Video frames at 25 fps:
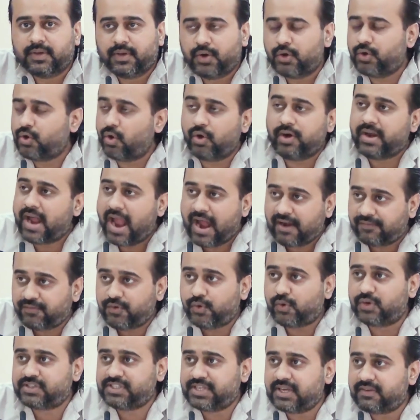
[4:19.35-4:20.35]
You don't
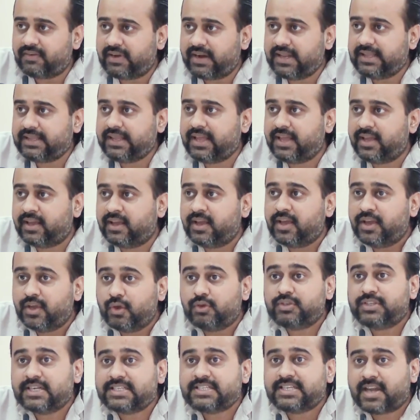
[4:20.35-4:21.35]
have to achieve anything.
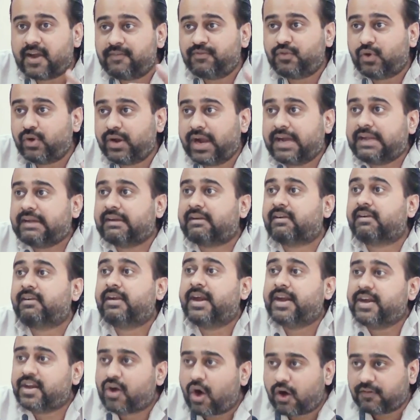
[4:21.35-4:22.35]
You just have to get
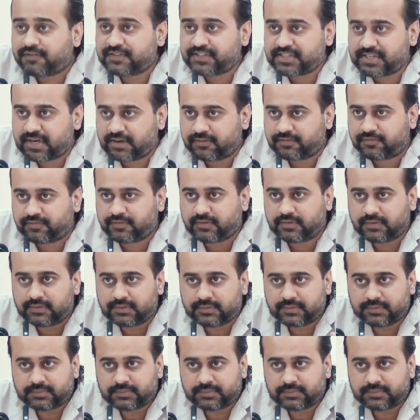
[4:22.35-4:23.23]
rid of stuff.